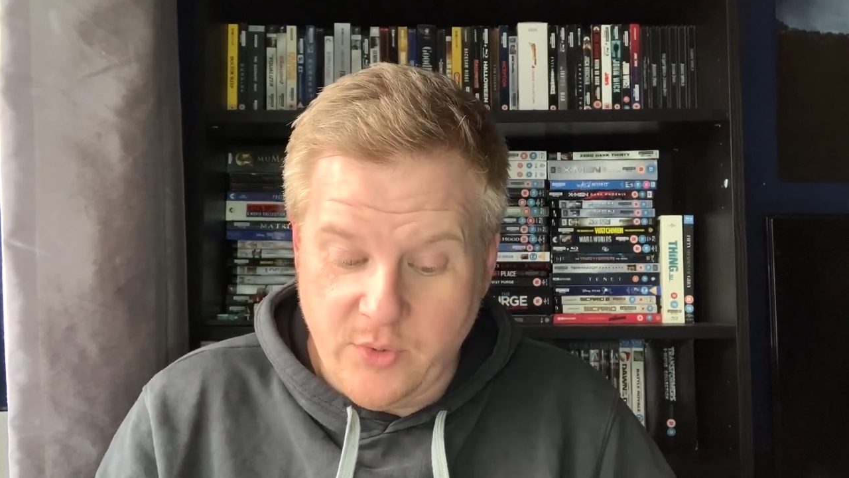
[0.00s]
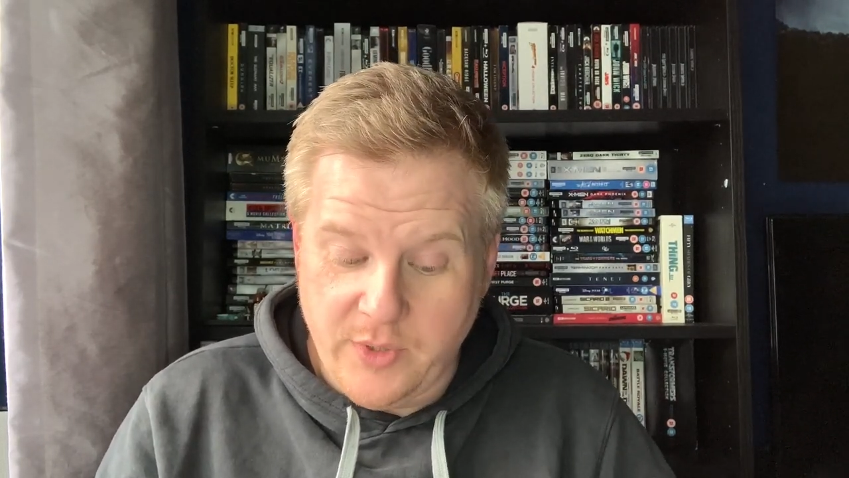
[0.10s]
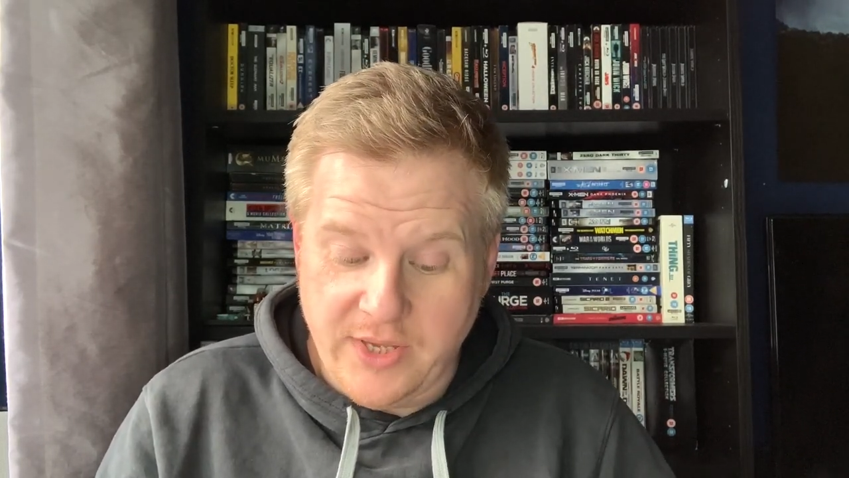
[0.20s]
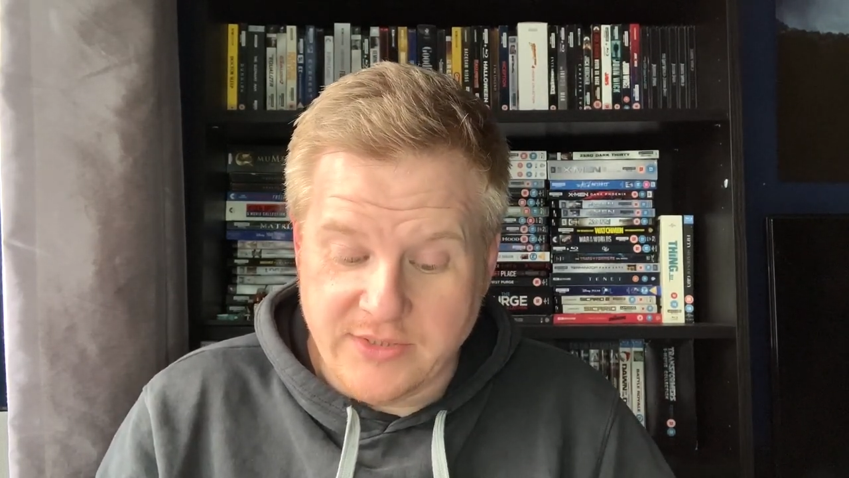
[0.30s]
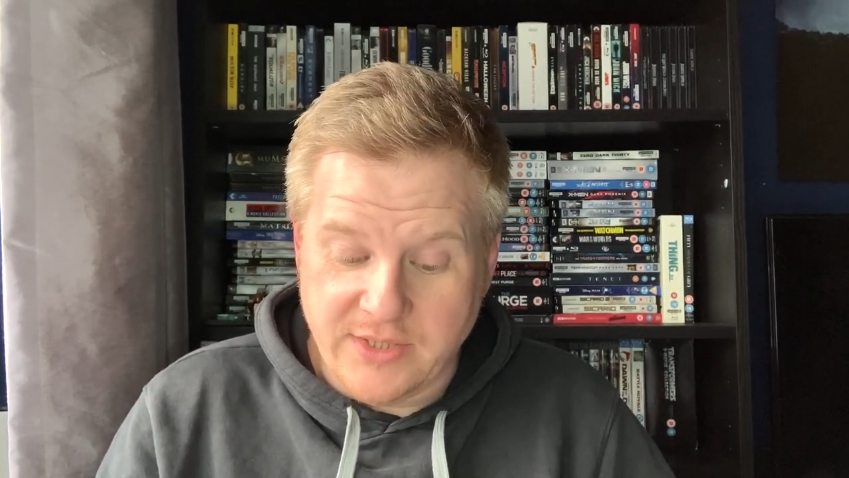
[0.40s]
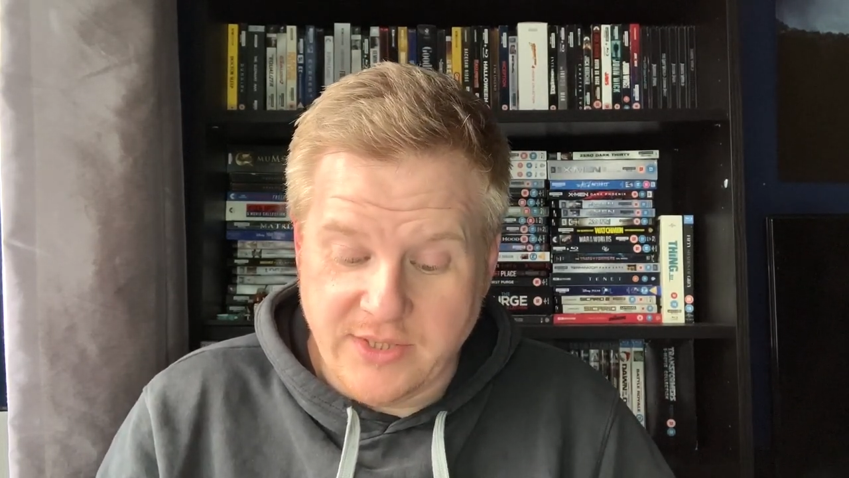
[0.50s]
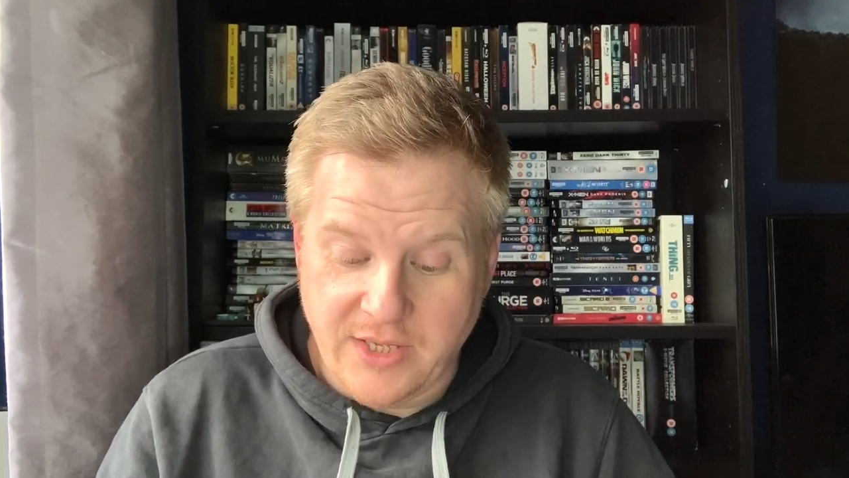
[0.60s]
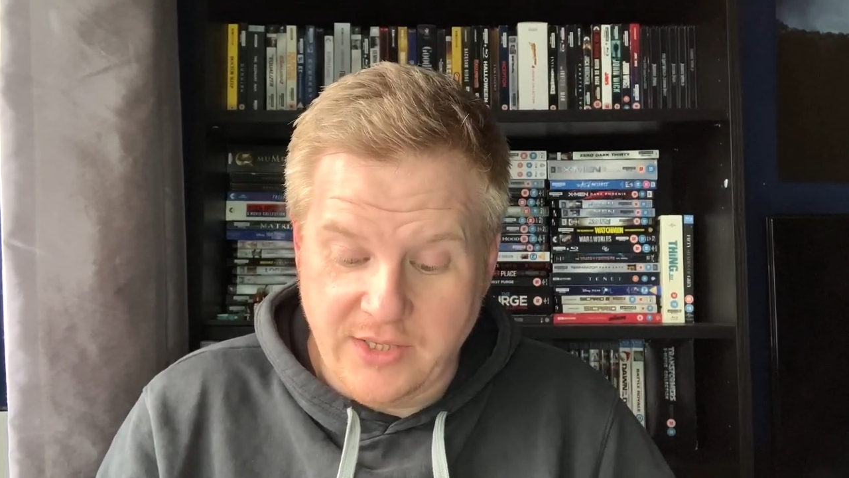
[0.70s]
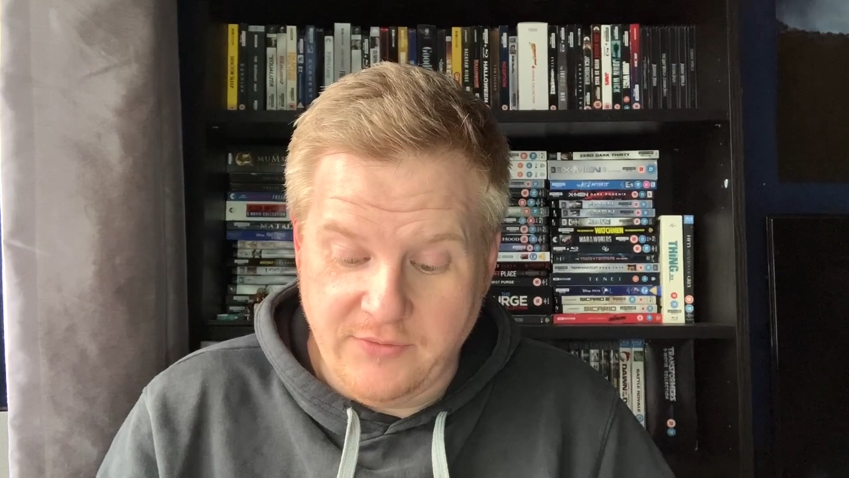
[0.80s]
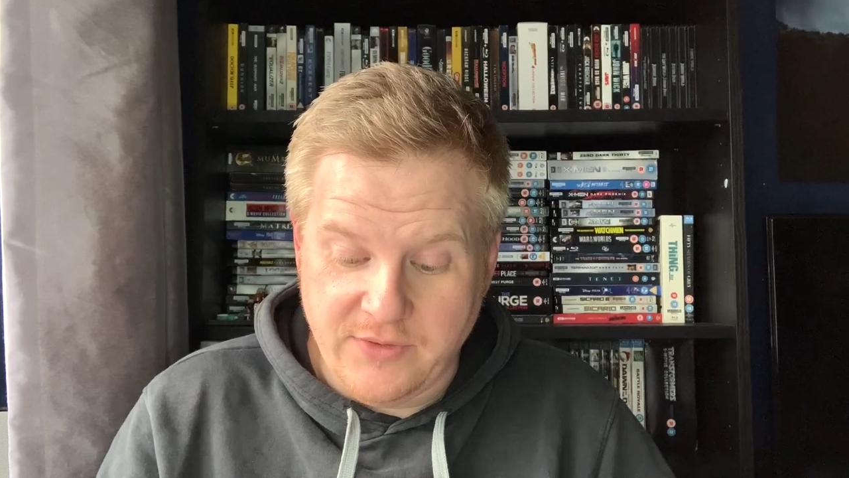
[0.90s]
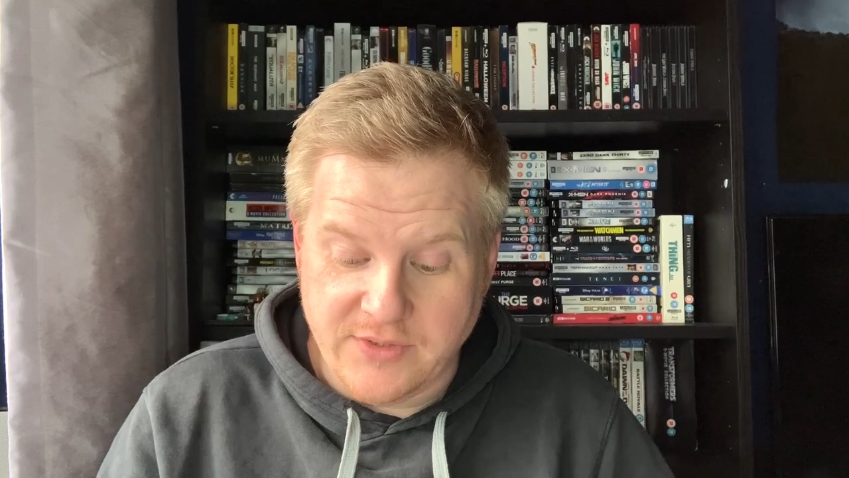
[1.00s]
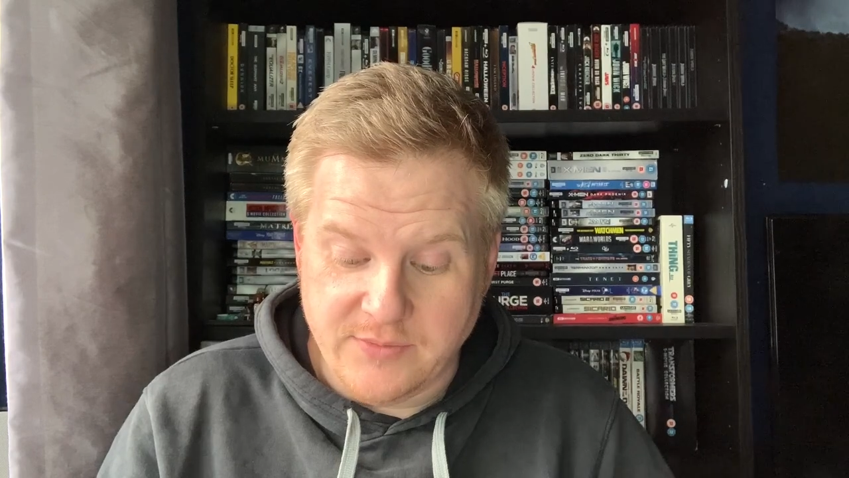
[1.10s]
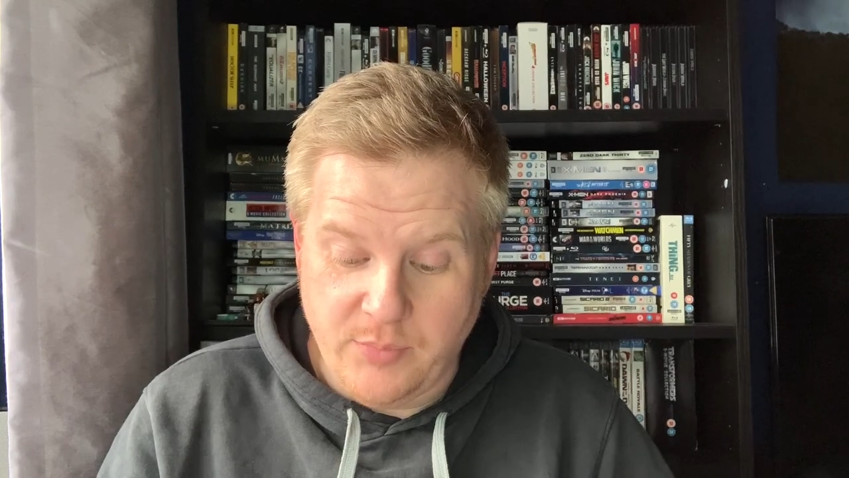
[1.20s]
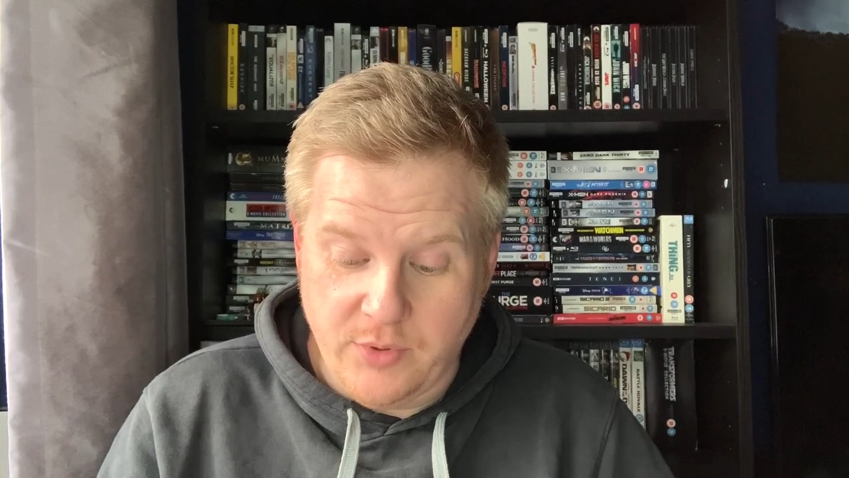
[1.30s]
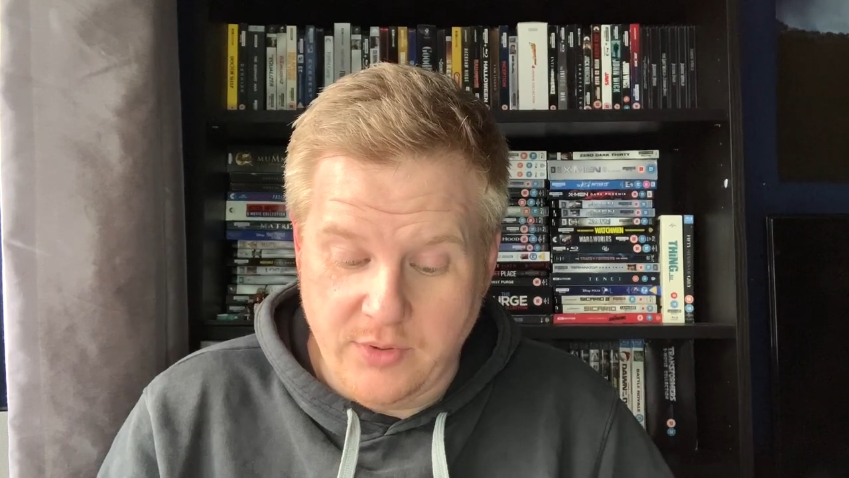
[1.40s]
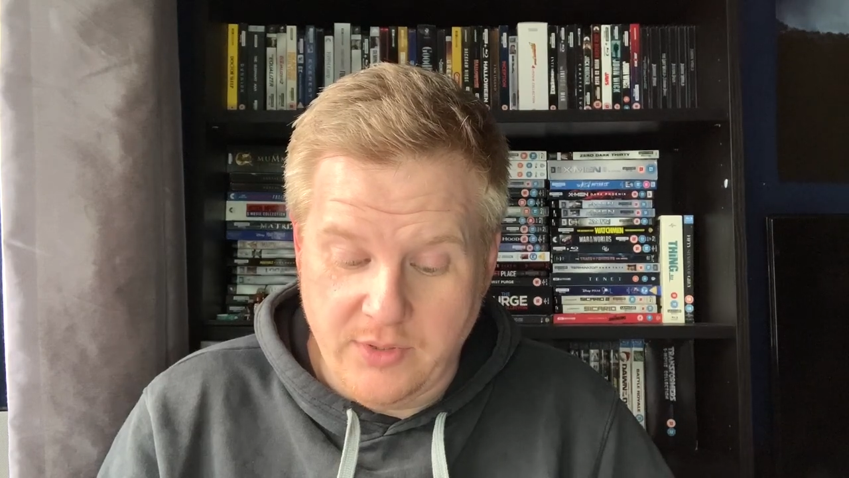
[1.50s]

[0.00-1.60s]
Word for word: way as a thank you for the support,